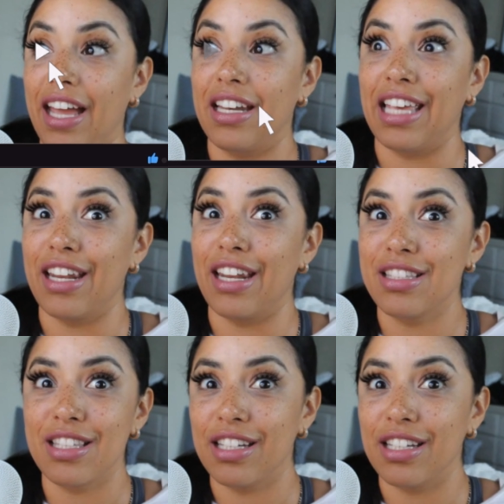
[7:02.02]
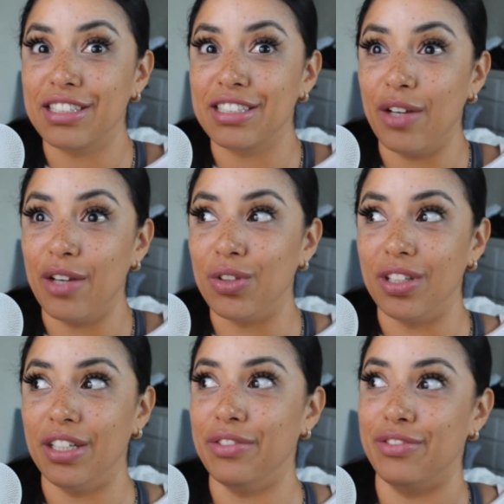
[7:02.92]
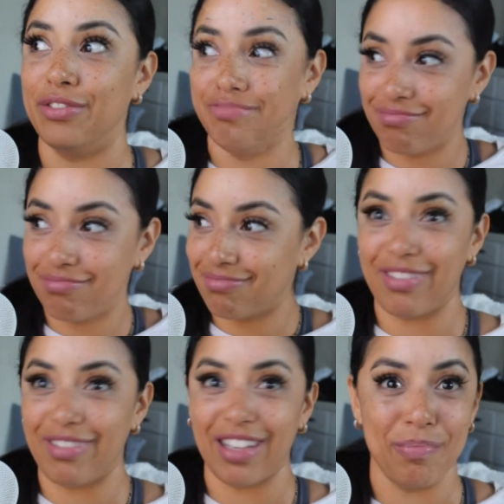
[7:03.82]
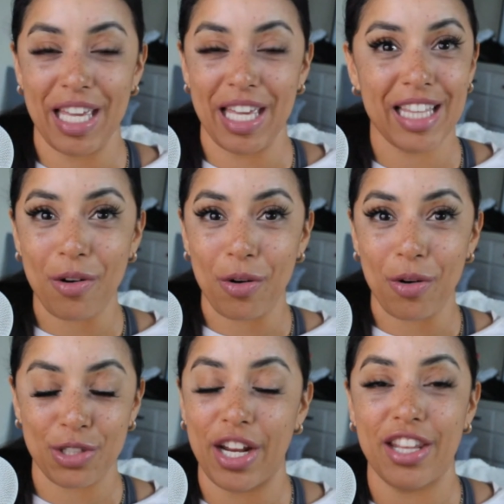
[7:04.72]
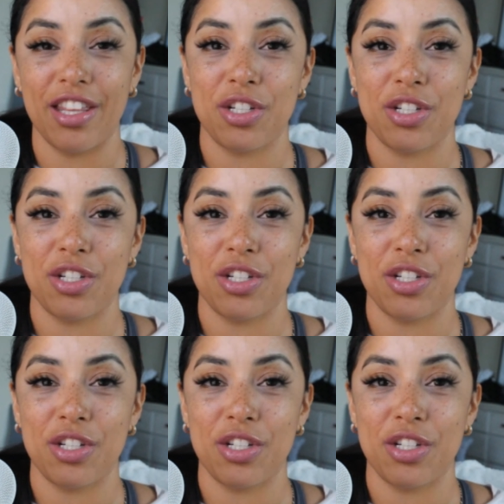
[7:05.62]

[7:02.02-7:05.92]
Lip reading: getting to the next level of being that course creator that you